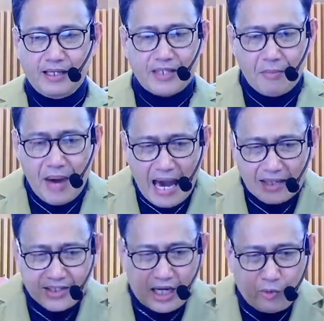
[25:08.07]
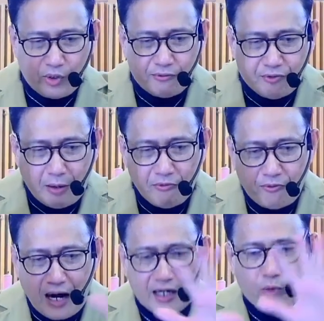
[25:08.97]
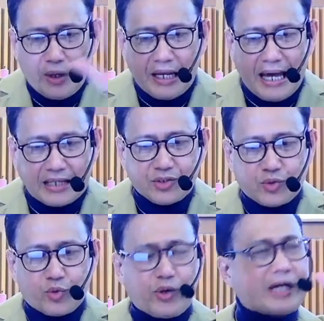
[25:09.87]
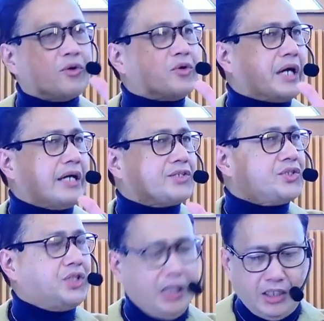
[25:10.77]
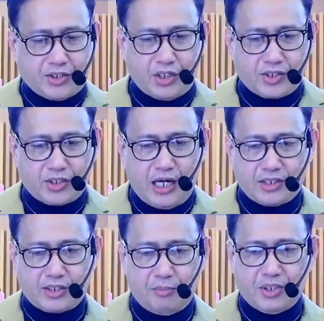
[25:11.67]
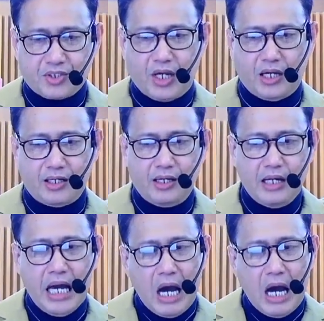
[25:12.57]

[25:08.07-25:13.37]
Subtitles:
The Magi were from faraway lands, recognized Jesus as the Messiah,